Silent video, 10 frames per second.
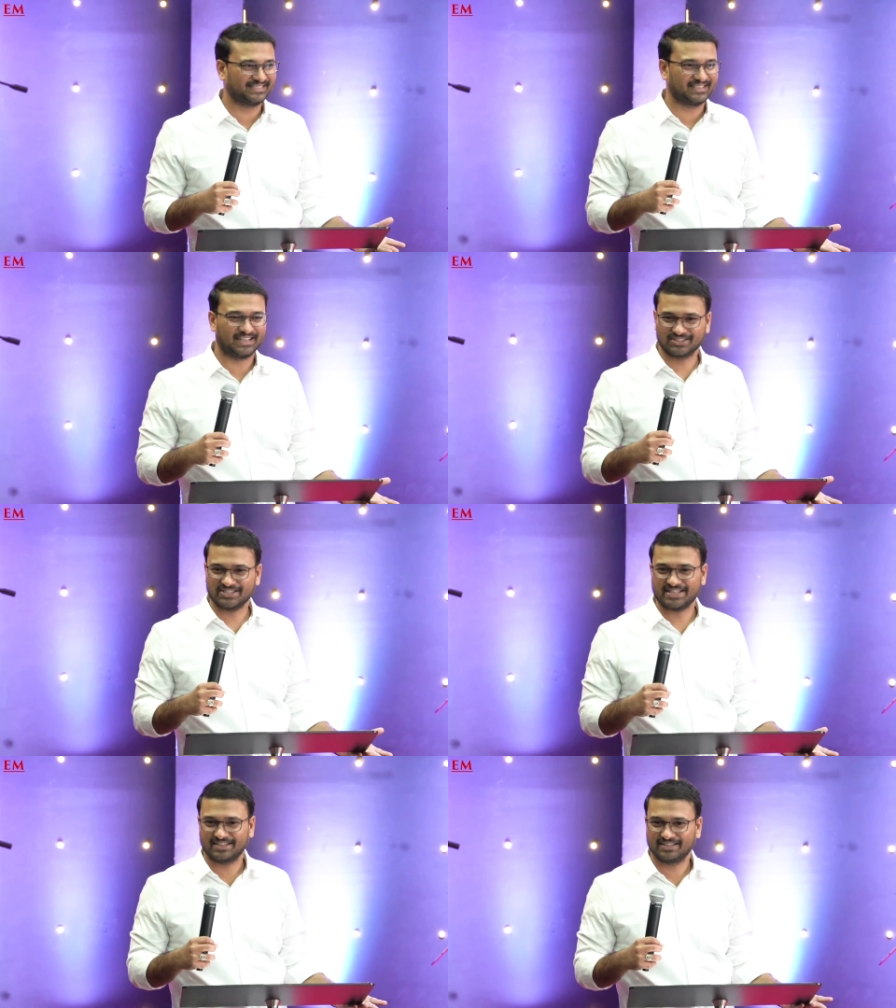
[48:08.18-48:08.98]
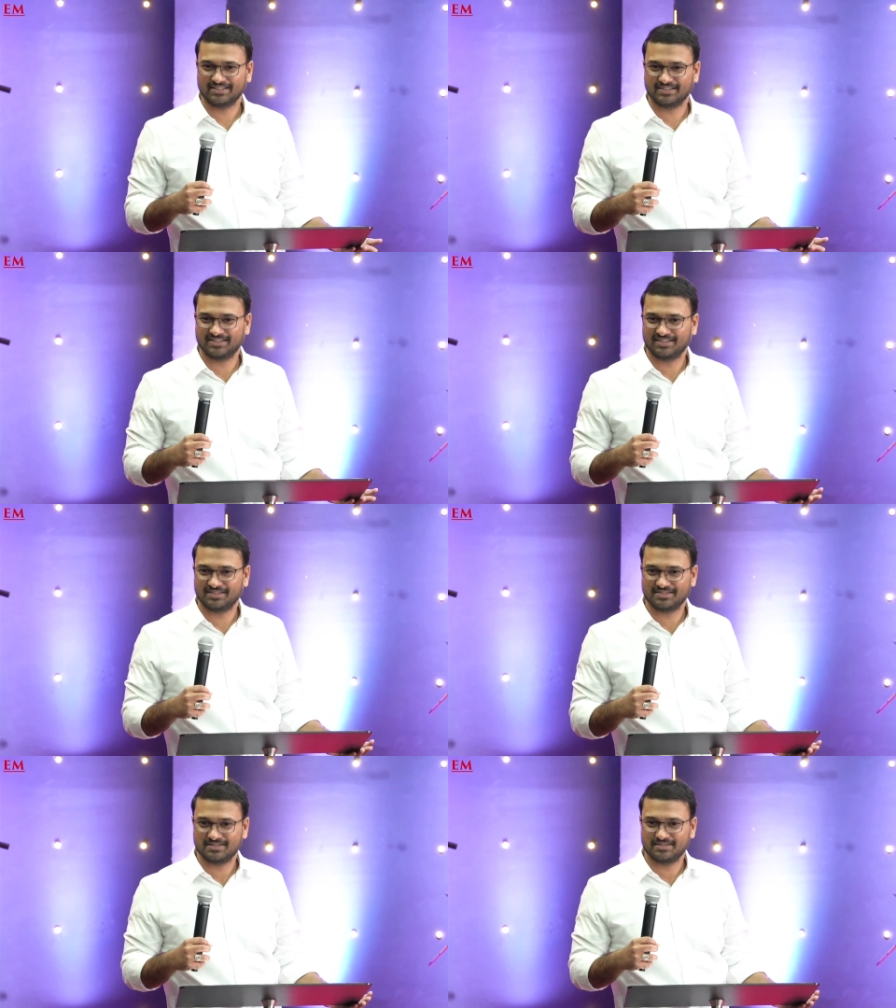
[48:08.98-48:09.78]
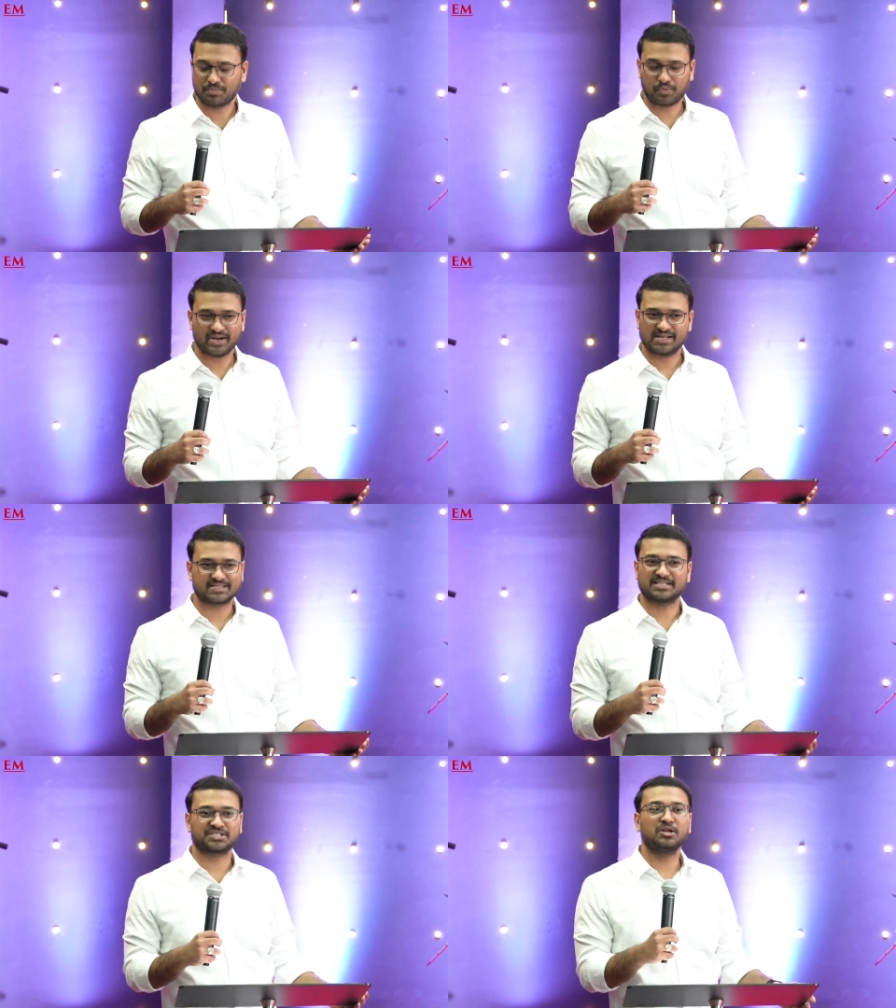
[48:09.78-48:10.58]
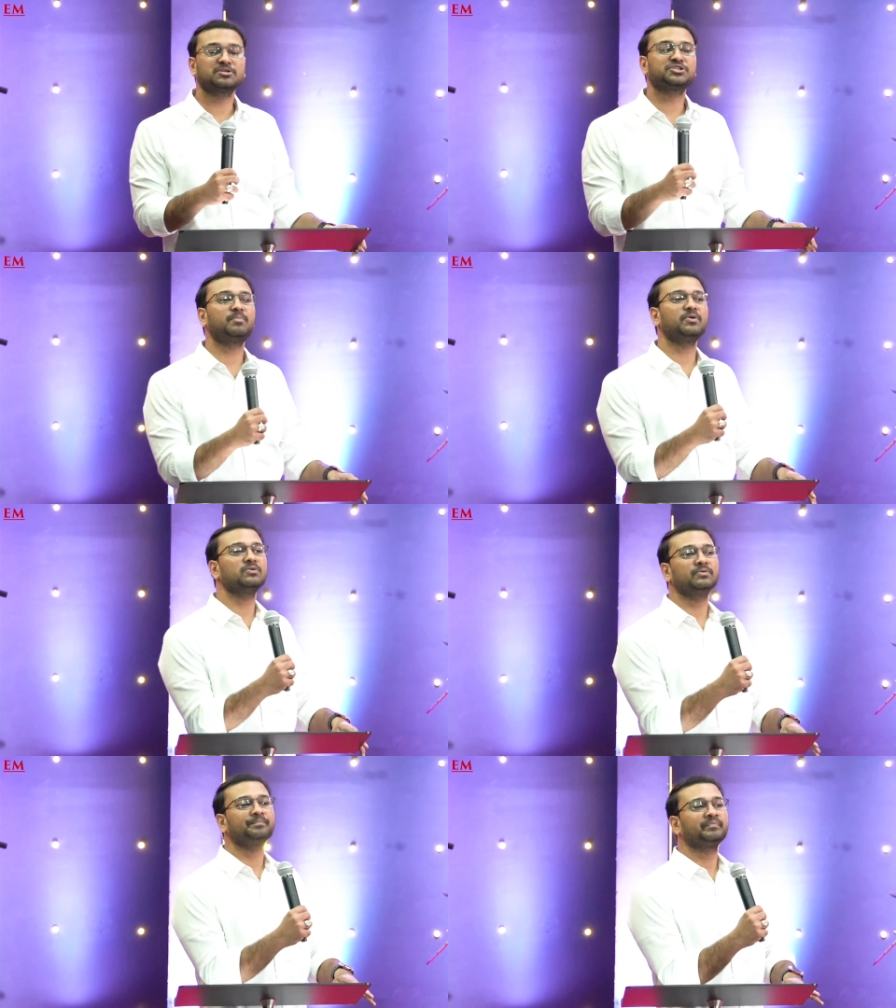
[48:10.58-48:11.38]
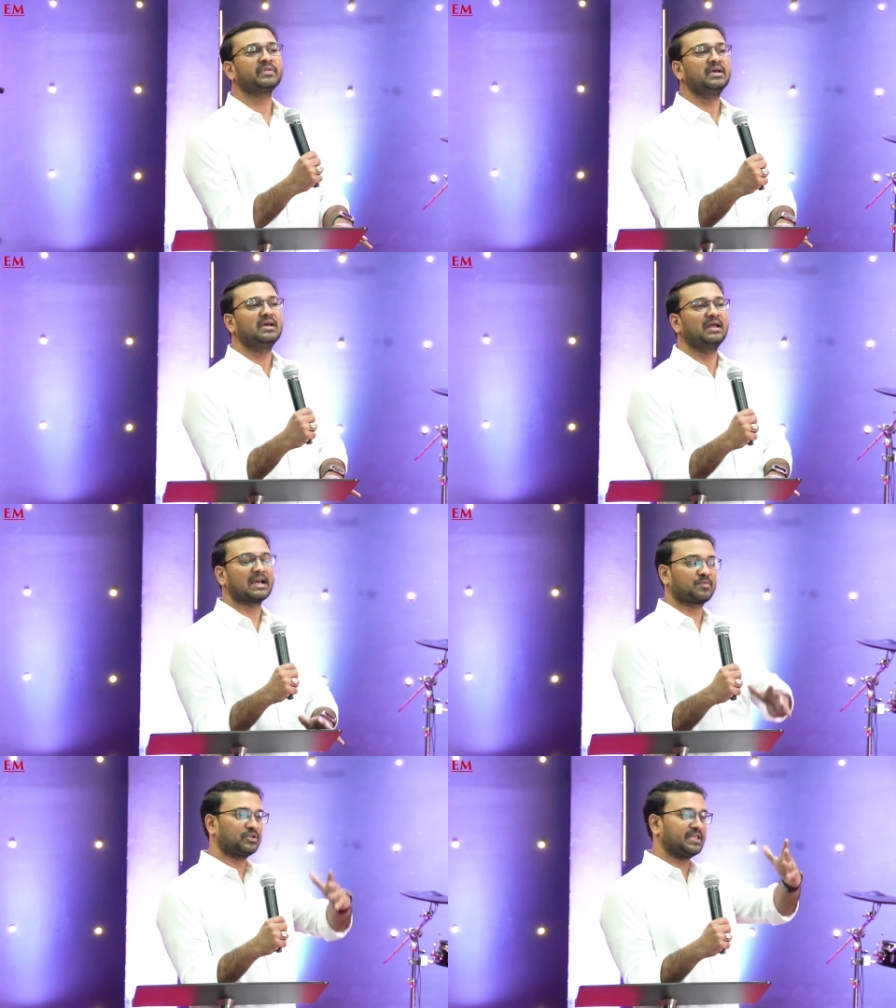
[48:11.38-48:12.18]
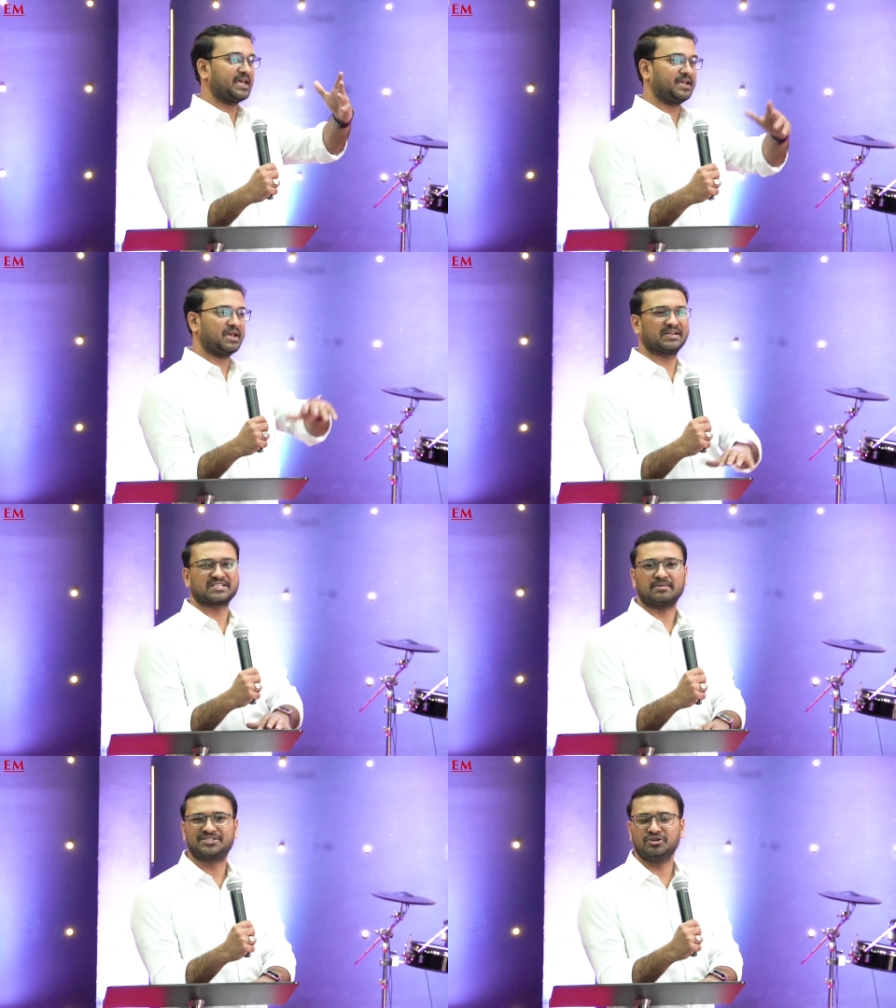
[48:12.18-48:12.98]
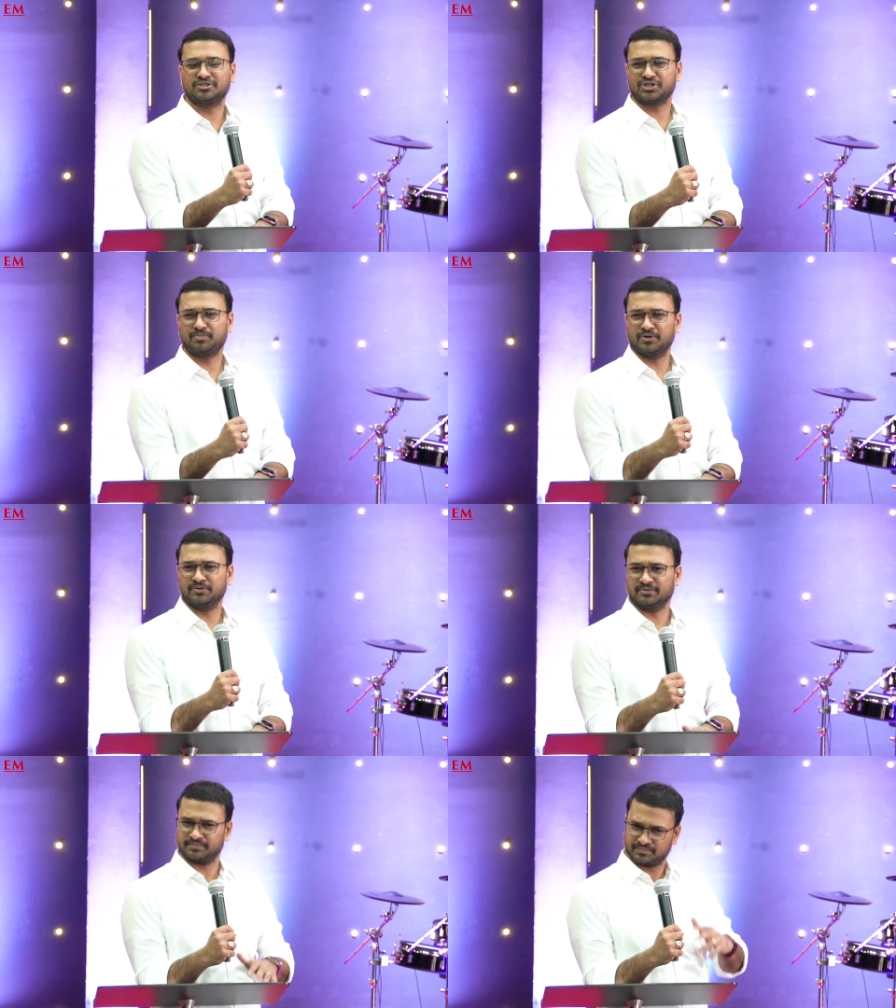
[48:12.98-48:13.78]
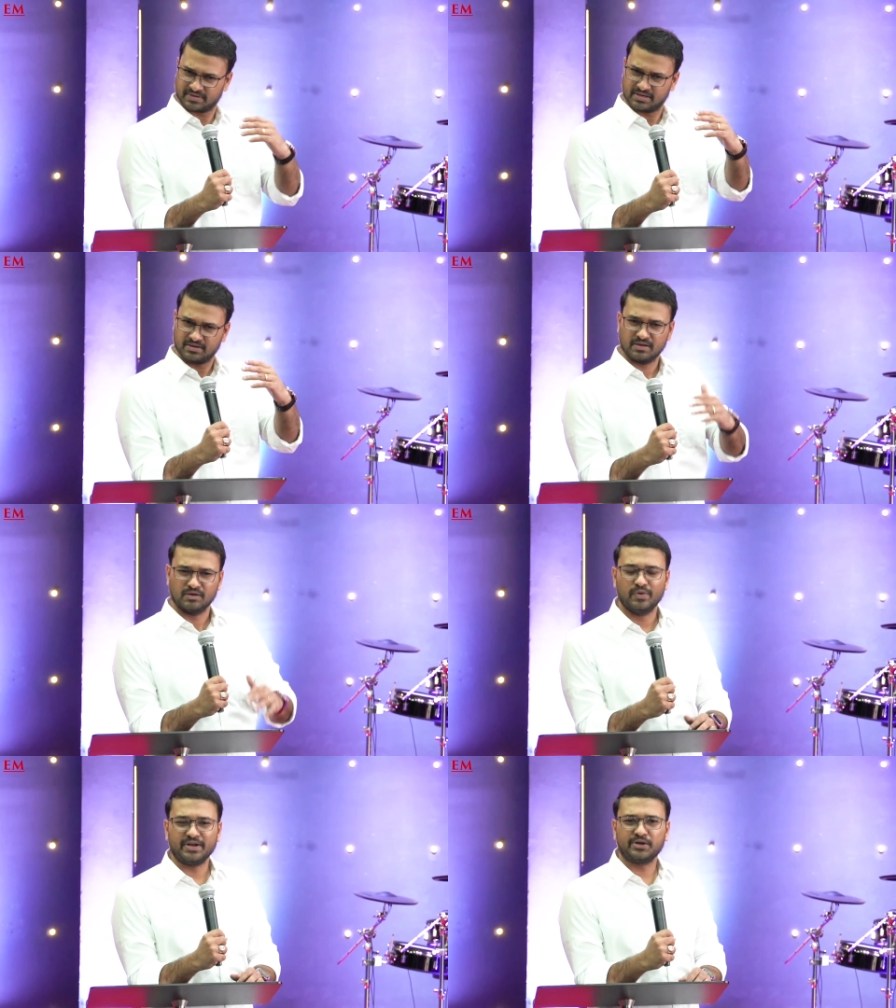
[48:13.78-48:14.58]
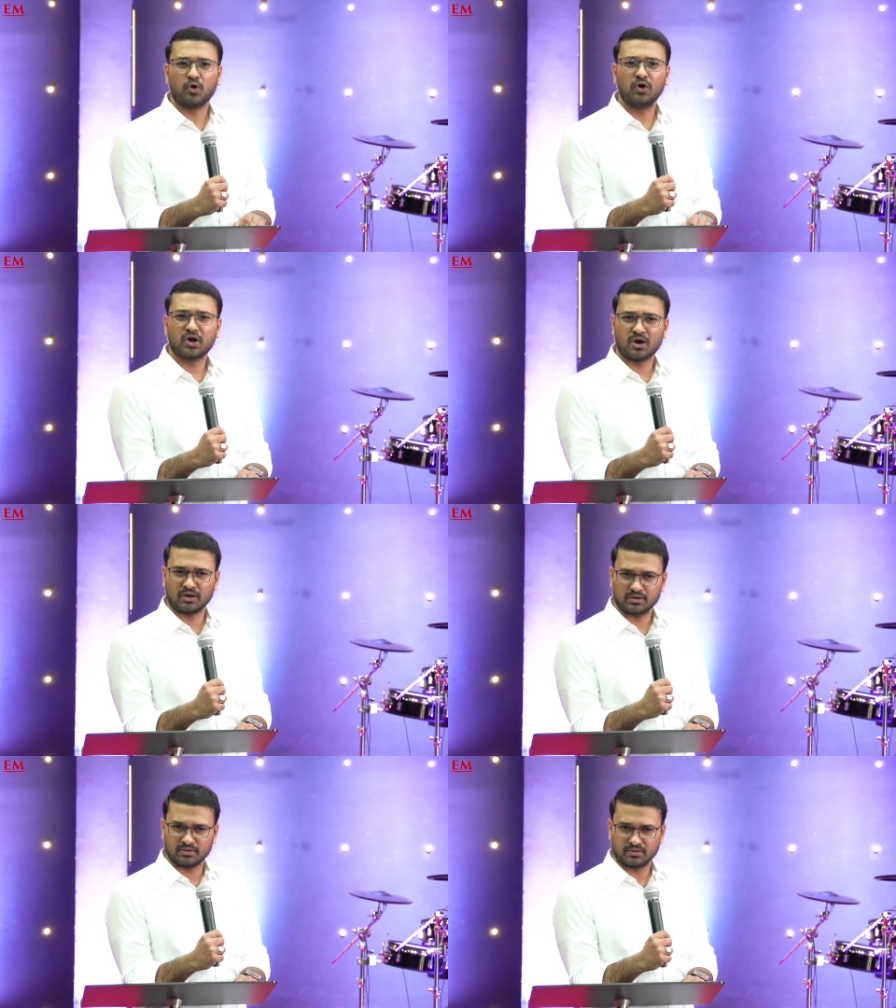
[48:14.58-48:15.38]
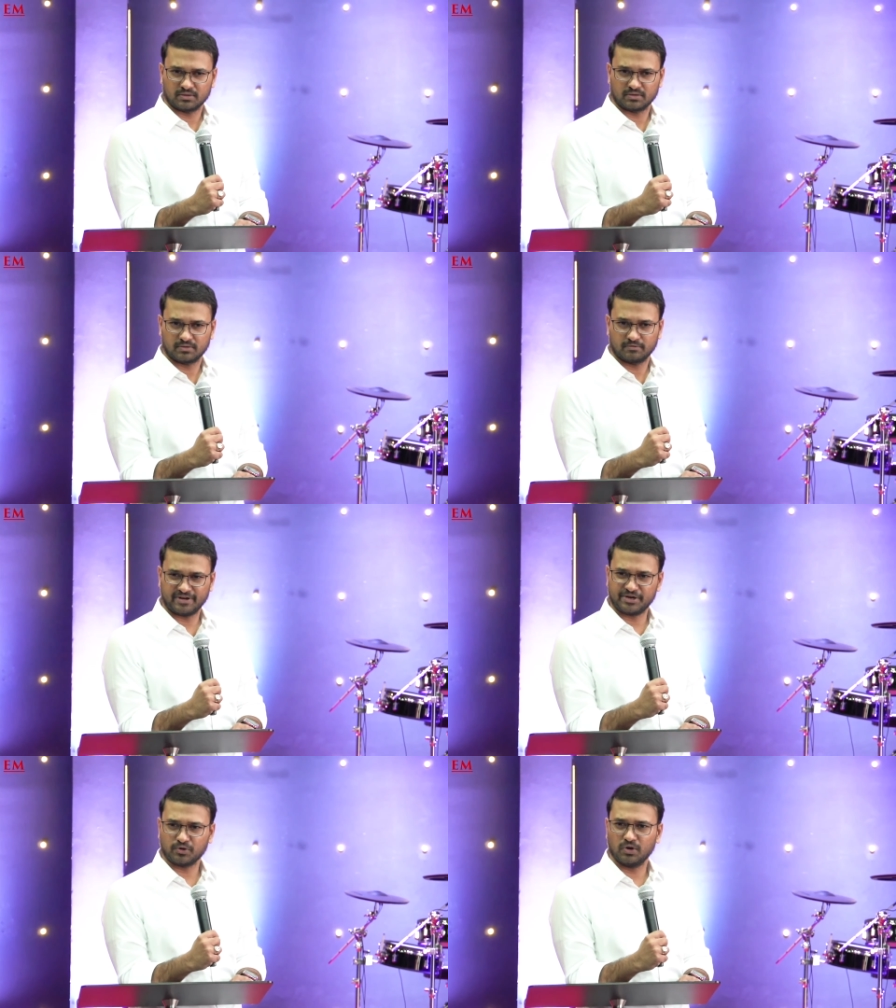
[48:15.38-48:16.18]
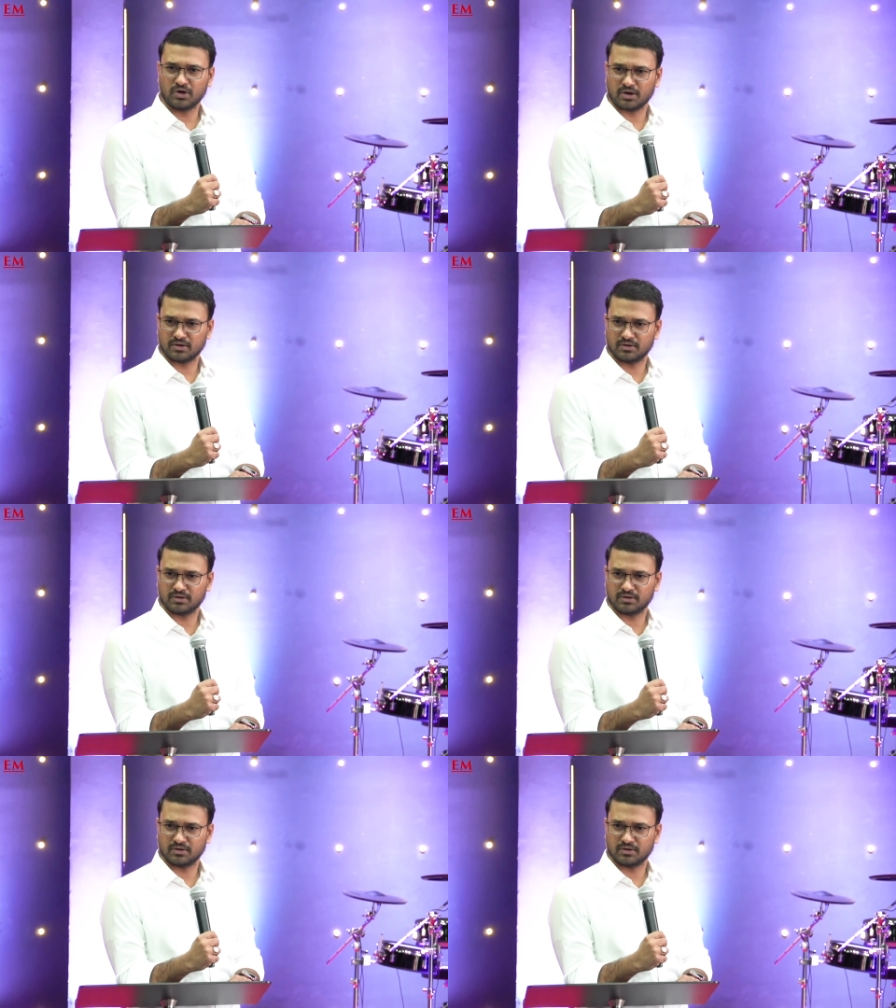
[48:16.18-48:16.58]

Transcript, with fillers: Ardhayinda? The point is, kashtalu vachinappudu, lekapothe emaina samasyalu vachinappudu, we need to hold on. We need to hold on.